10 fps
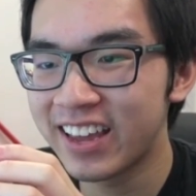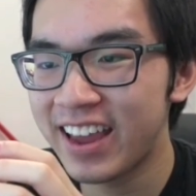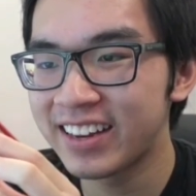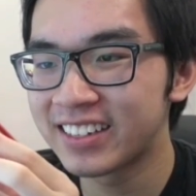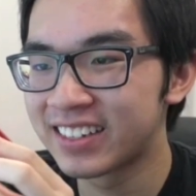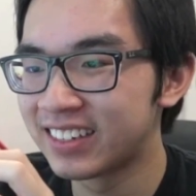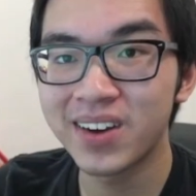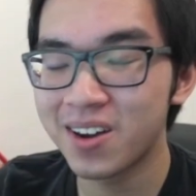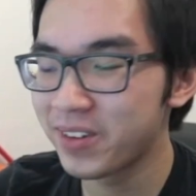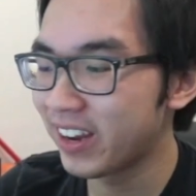case.
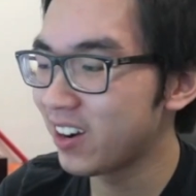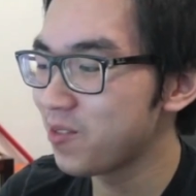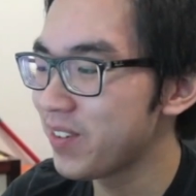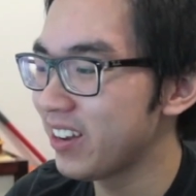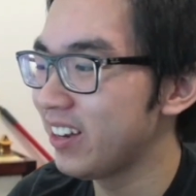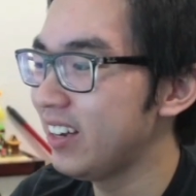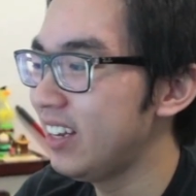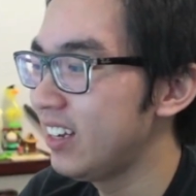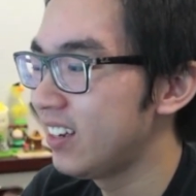Popping it open.